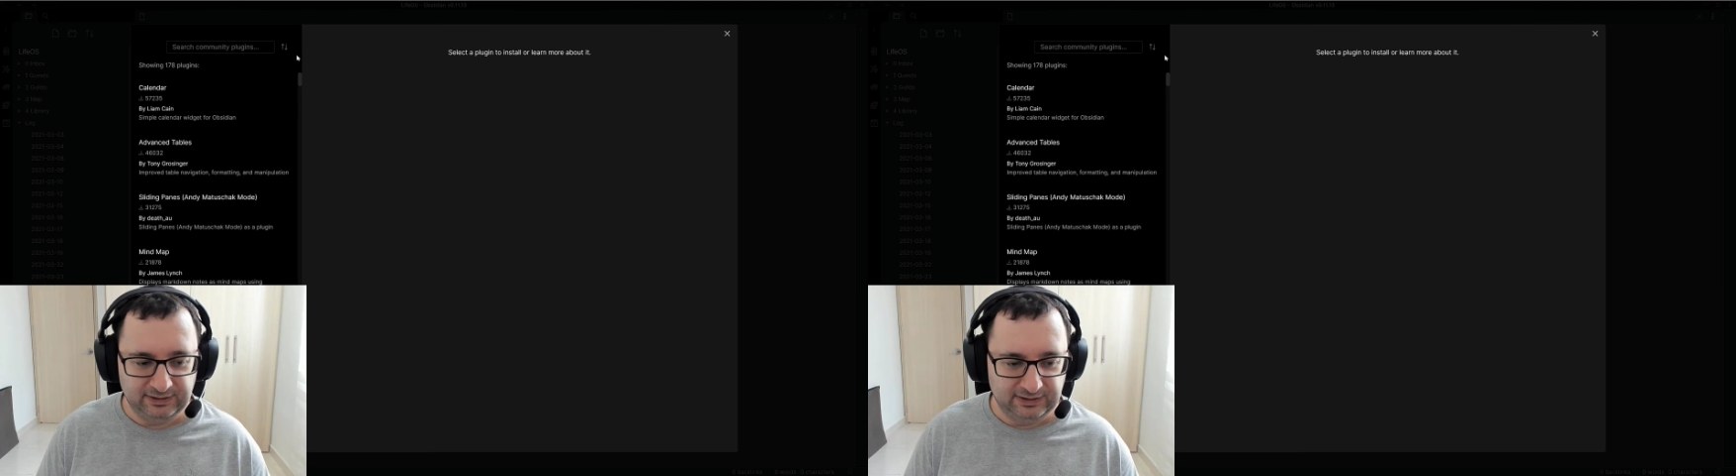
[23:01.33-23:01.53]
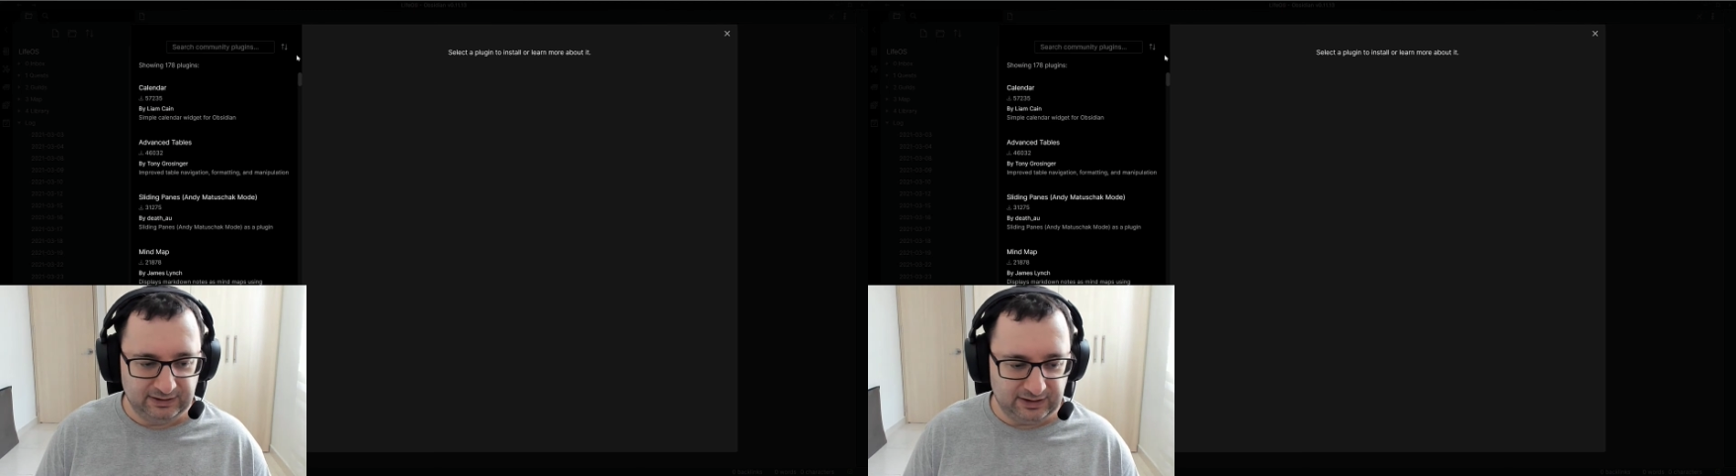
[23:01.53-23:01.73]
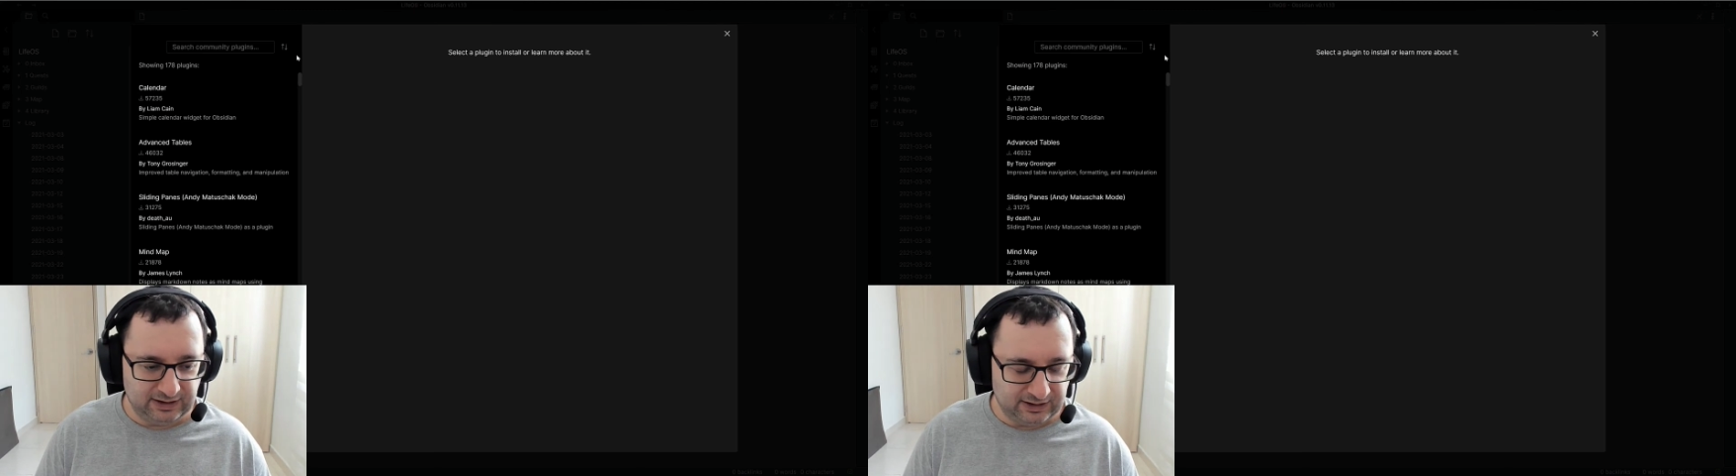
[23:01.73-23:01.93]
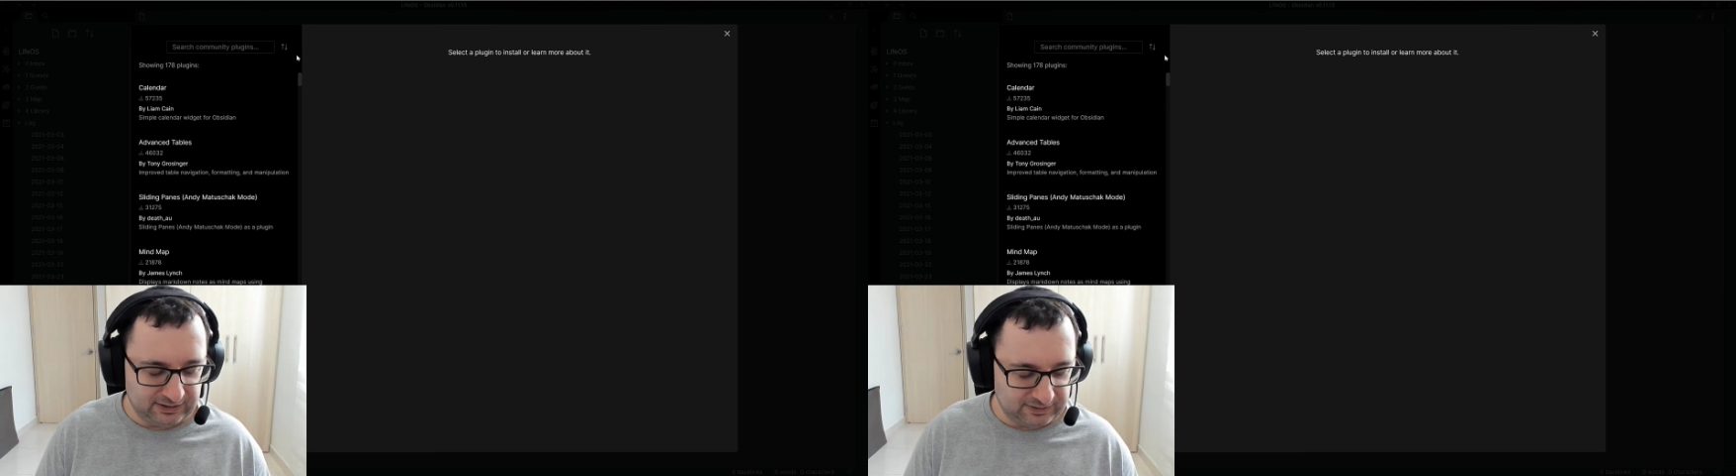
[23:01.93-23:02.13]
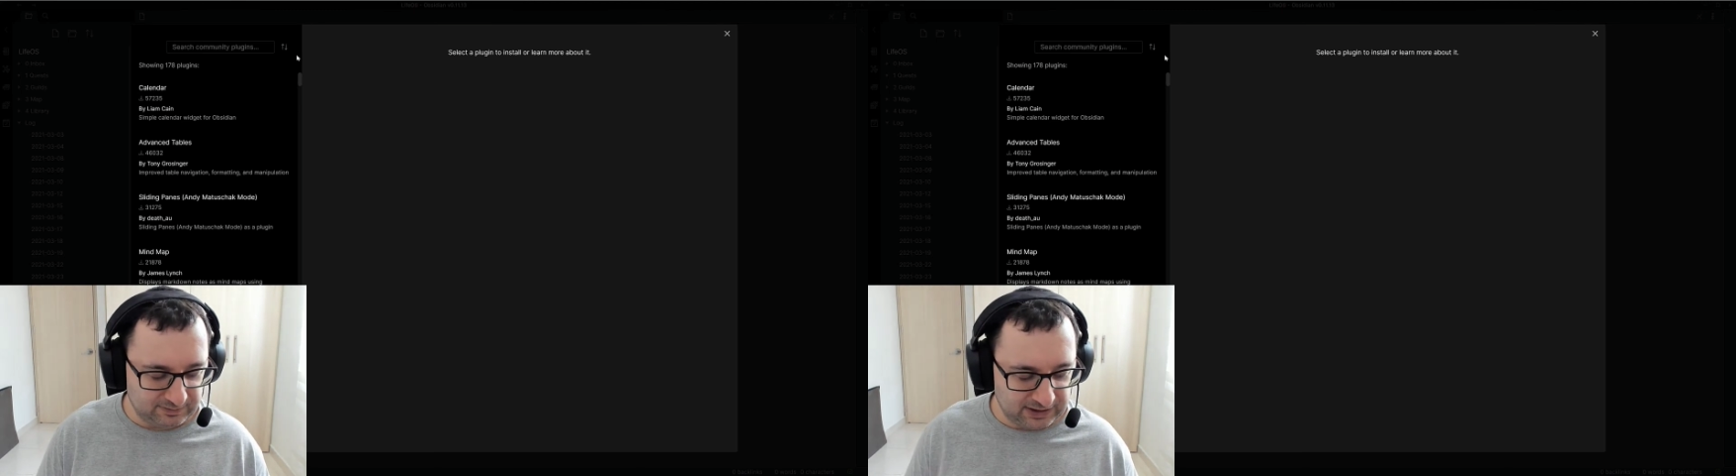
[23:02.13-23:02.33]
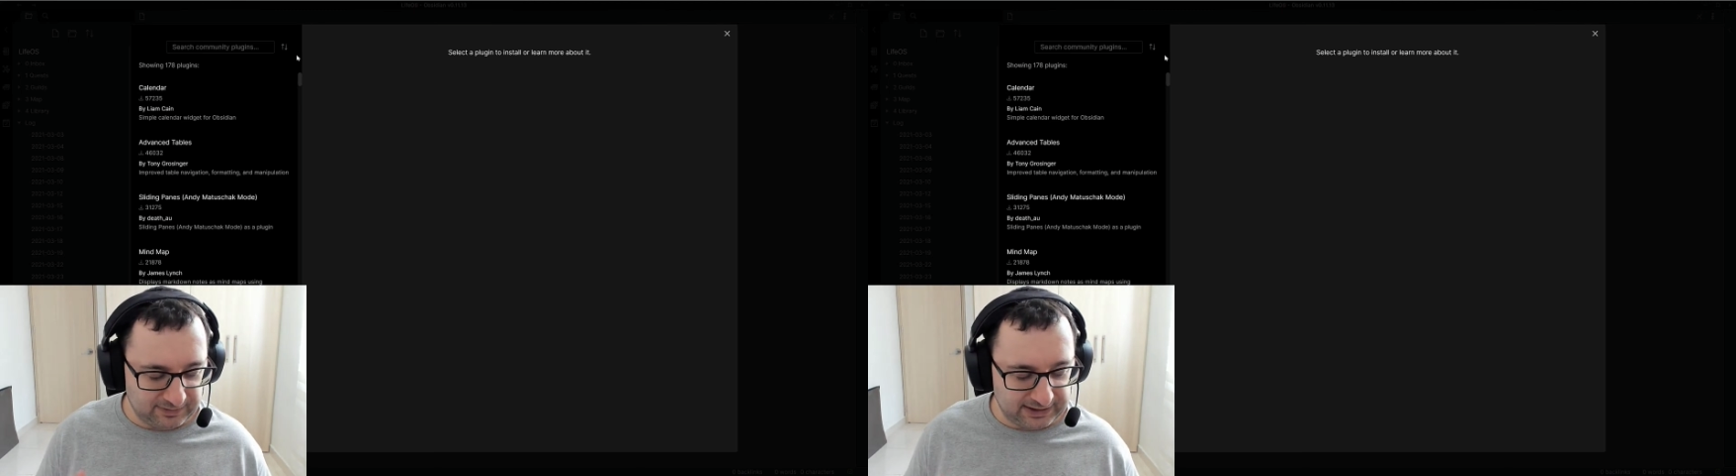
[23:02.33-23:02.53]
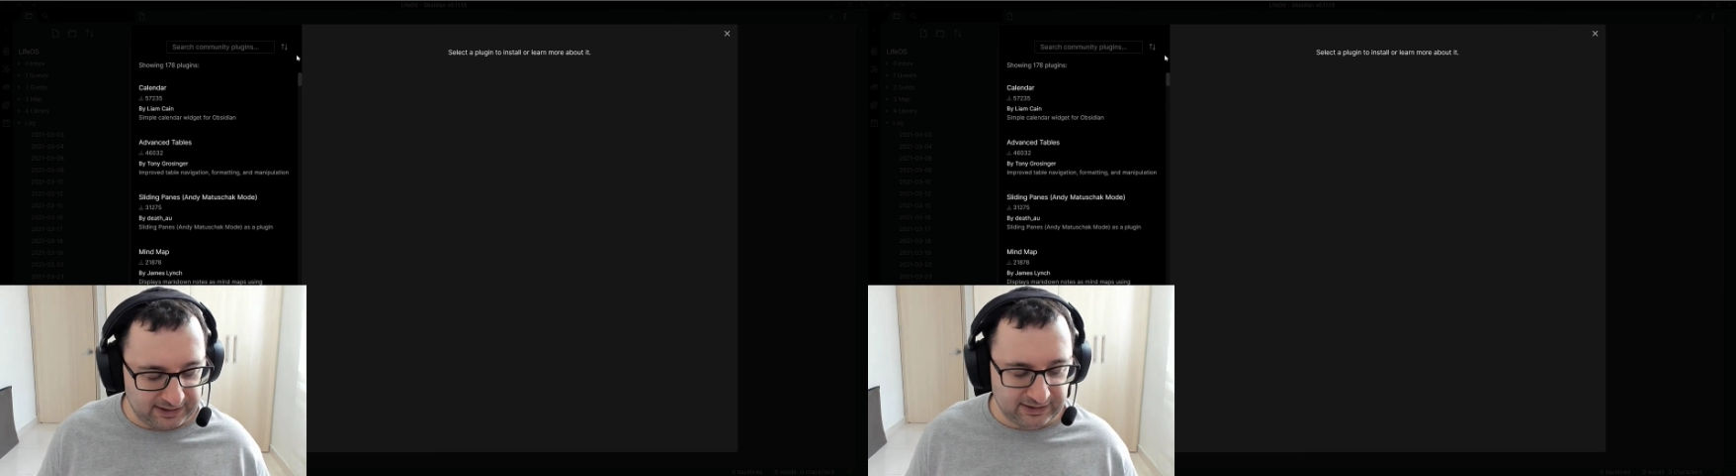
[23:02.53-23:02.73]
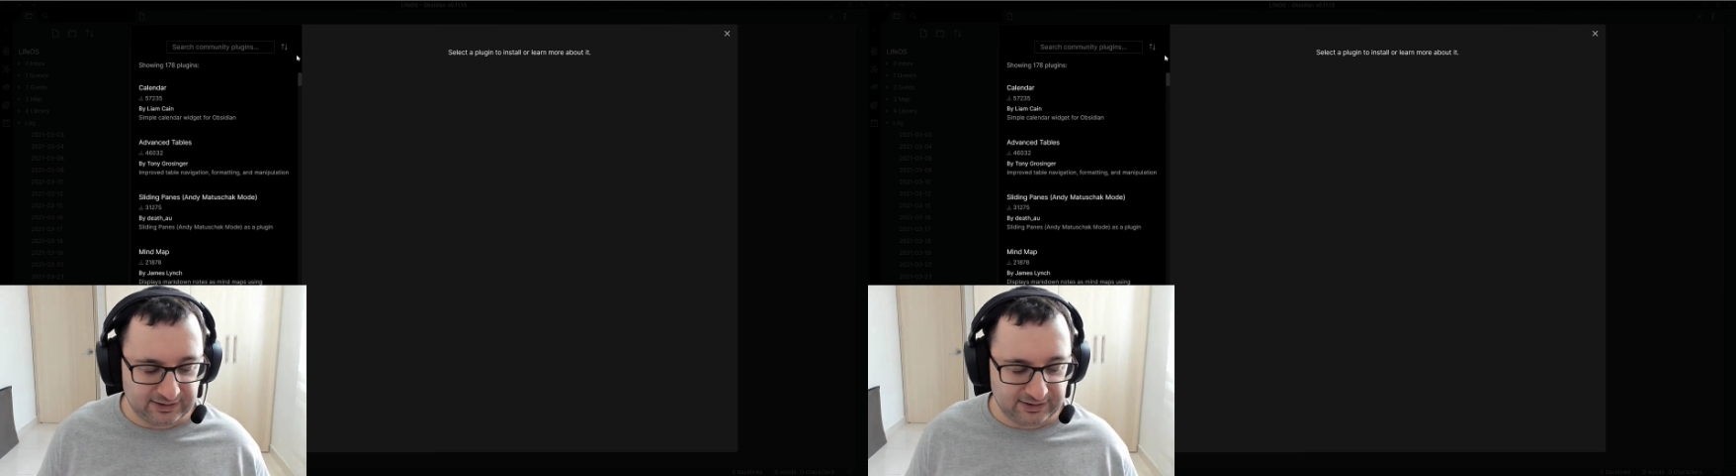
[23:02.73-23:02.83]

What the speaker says: And maybe